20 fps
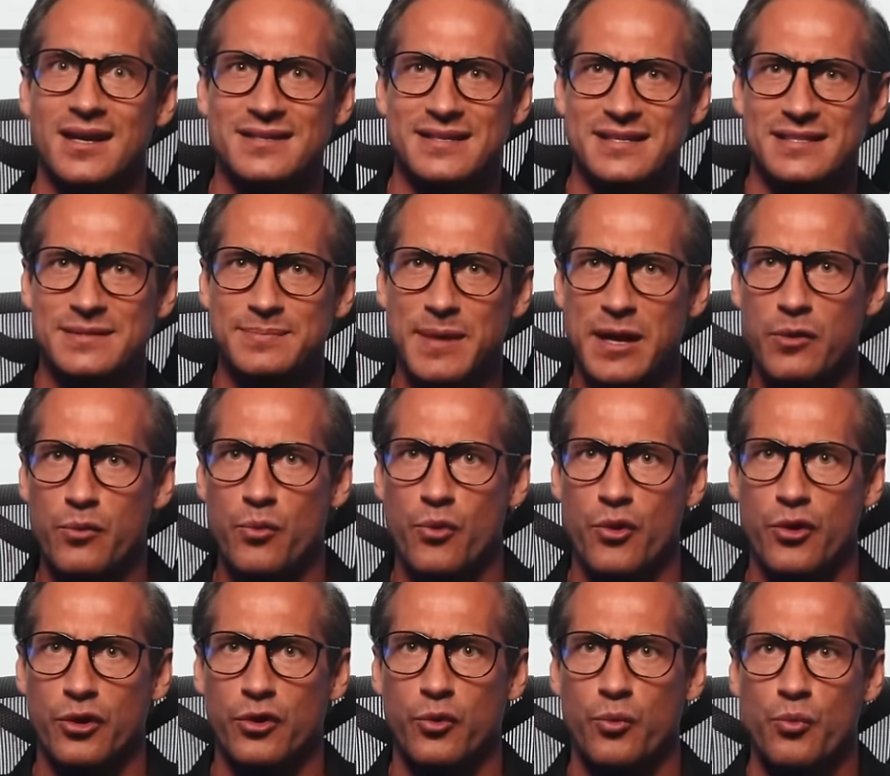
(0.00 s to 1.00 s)
This may
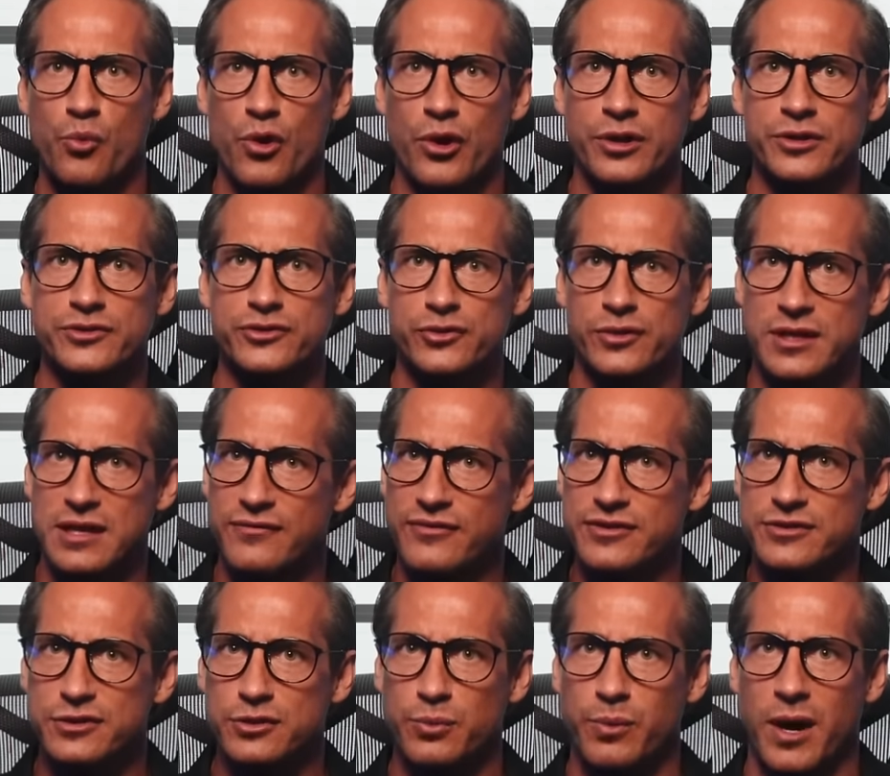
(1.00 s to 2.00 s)
work once or
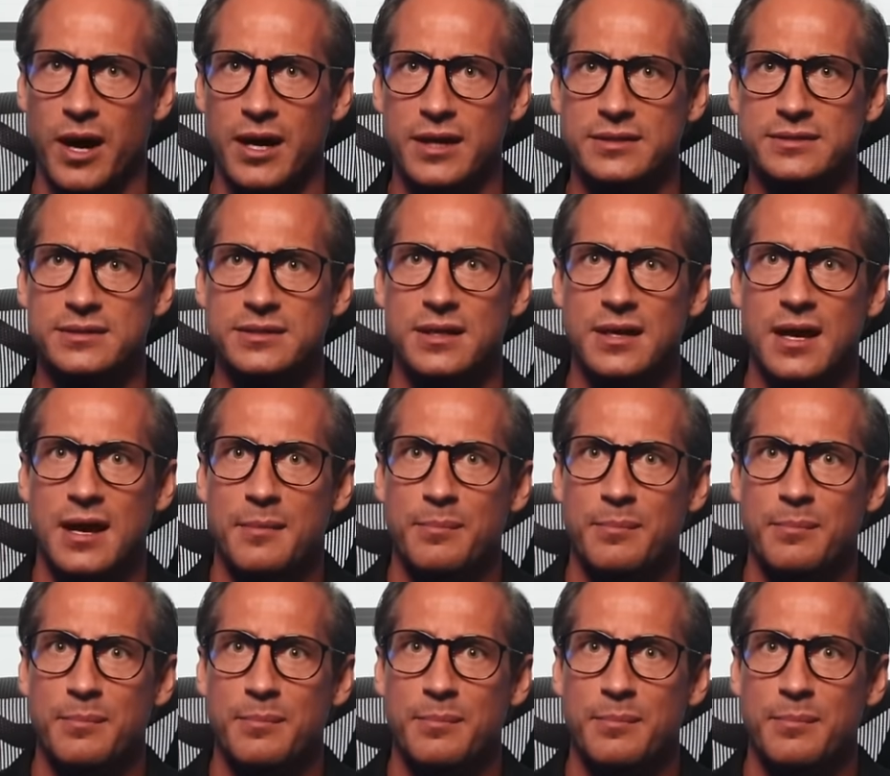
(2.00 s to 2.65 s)
even twice,